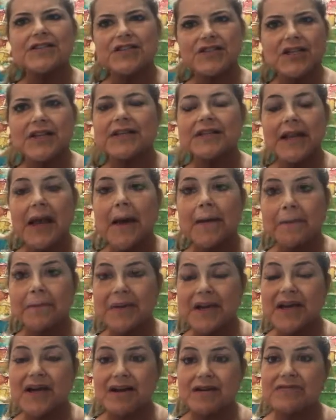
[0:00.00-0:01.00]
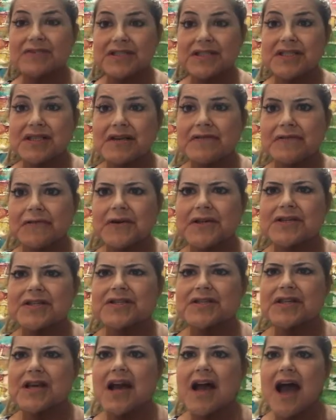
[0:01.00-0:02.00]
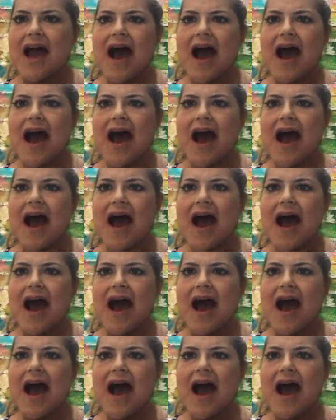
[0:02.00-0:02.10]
seen that big of a difference.